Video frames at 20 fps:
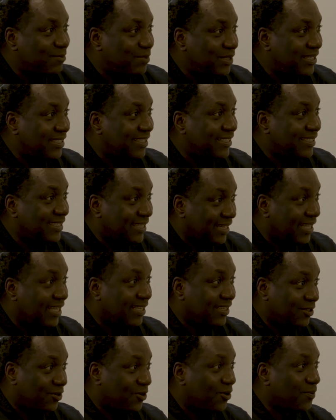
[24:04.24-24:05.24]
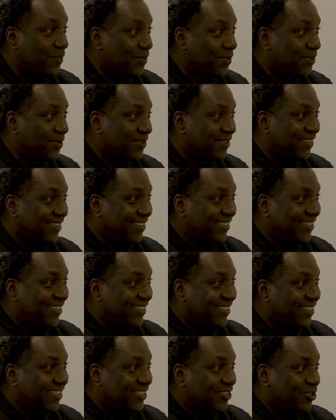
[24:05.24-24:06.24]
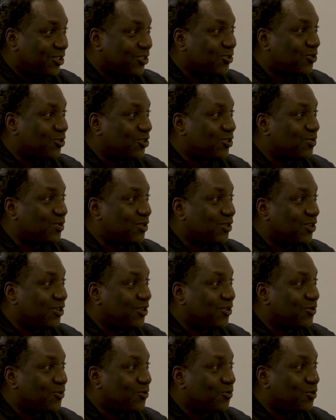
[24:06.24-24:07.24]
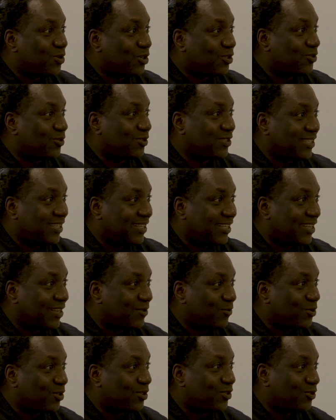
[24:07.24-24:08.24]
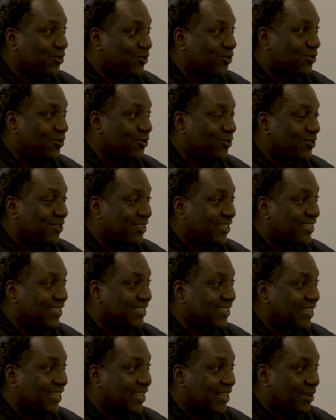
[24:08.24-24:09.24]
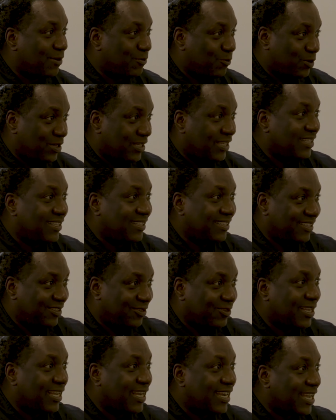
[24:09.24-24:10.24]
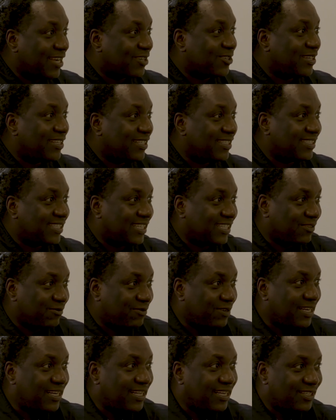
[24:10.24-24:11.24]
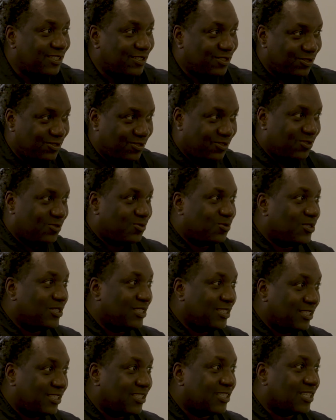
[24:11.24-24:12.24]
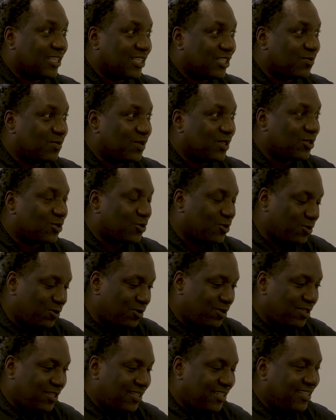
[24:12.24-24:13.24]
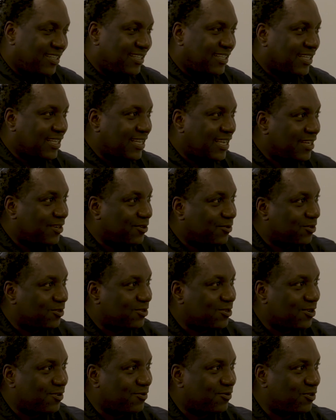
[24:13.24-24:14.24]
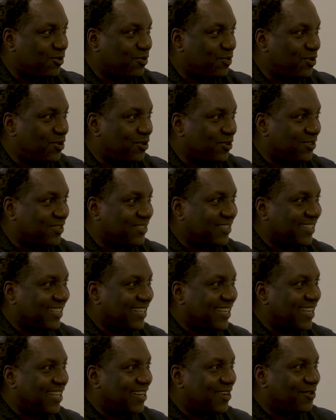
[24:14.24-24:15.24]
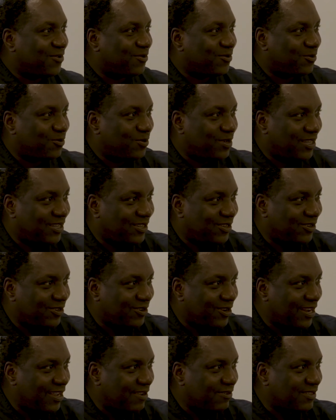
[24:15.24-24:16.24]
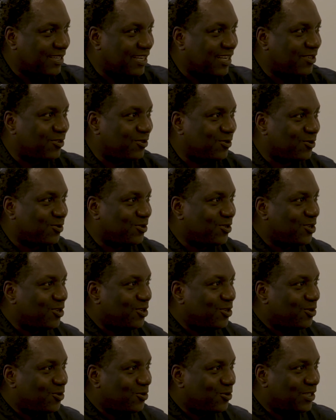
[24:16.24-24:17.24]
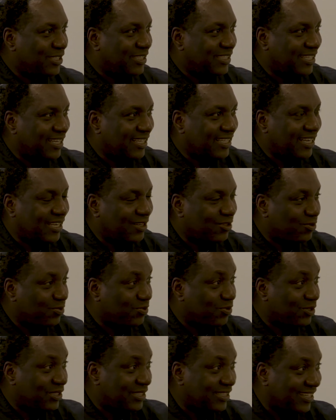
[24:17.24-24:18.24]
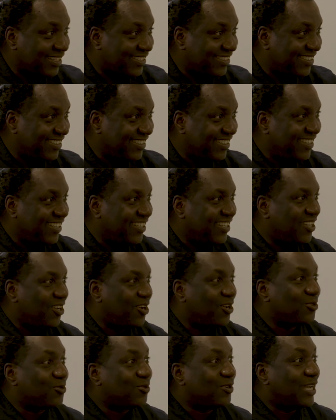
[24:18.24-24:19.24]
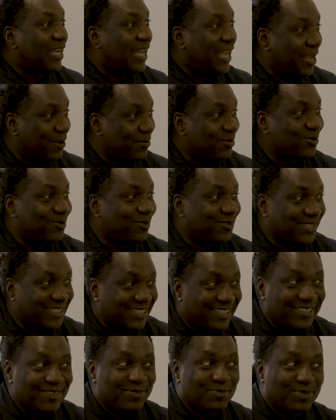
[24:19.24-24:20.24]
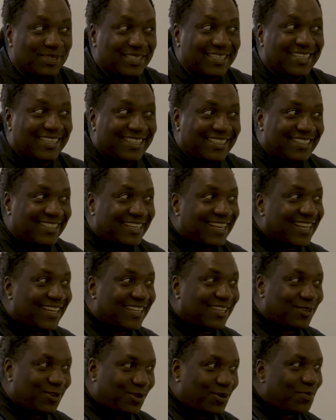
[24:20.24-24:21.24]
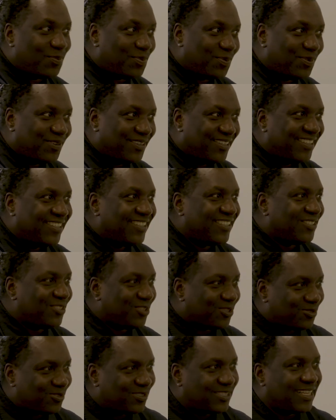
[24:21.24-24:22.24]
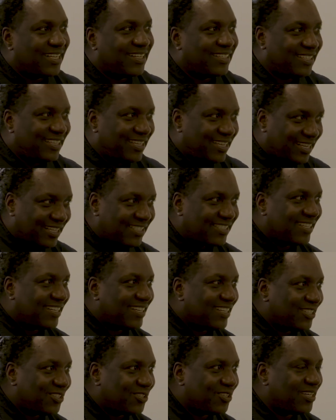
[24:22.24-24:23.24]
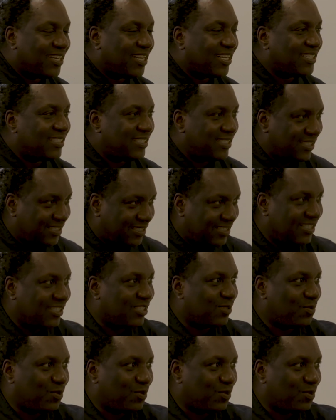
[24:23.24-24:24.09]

being a dealer in hope just goes beyond what you say and what you do. It's within, you can actually transfer that to the digital space. So the kind of stuff you post, the kind of way your lifestyle you inject and you project also helps to still be a dealer in hope, just to tell the next generation that this is